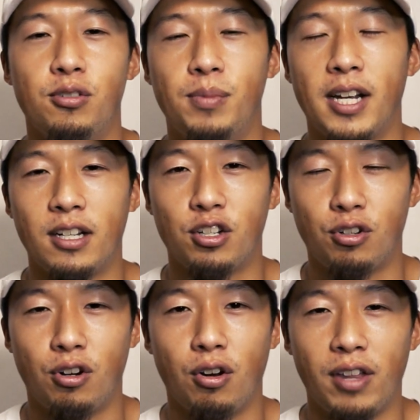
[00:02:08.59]
to making
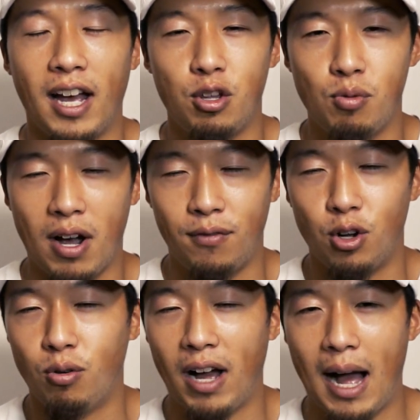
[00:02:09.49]
sure that you have
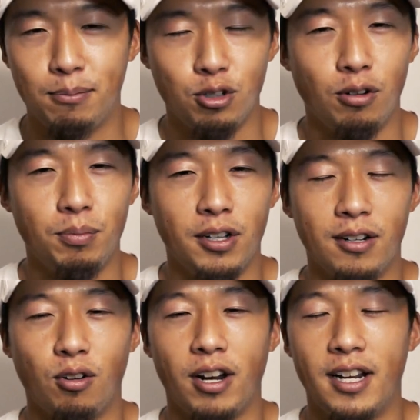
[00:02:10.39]
no apps open
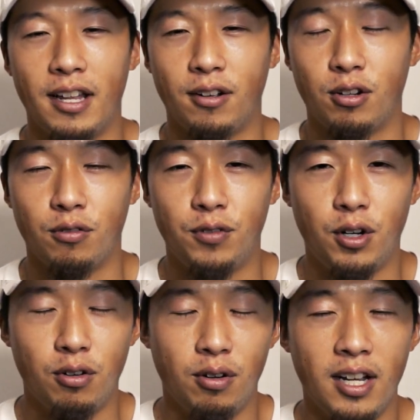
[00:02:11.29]
or anything on your
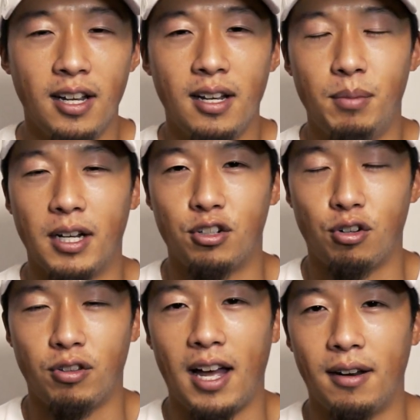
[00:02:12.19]
phone, making sure
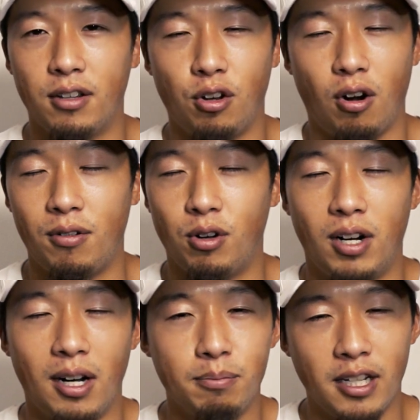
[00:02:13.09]
that there are no
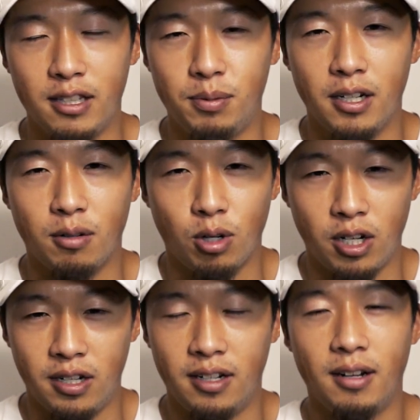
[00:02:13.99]
updates being
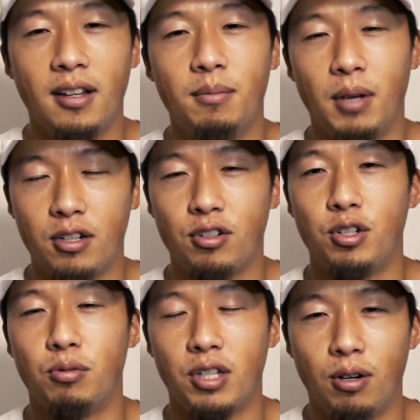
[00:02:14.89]
run, make sure
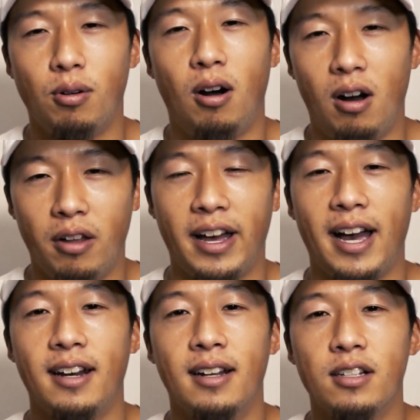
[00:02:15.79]
you kill all
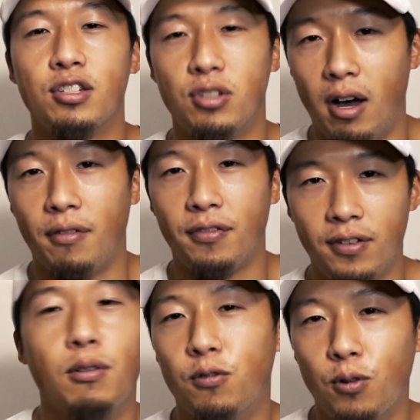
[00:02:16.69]
that stuff
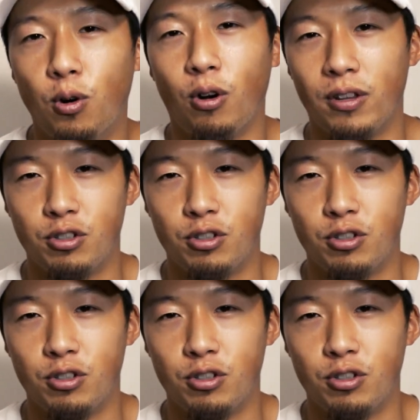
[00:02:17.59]
before the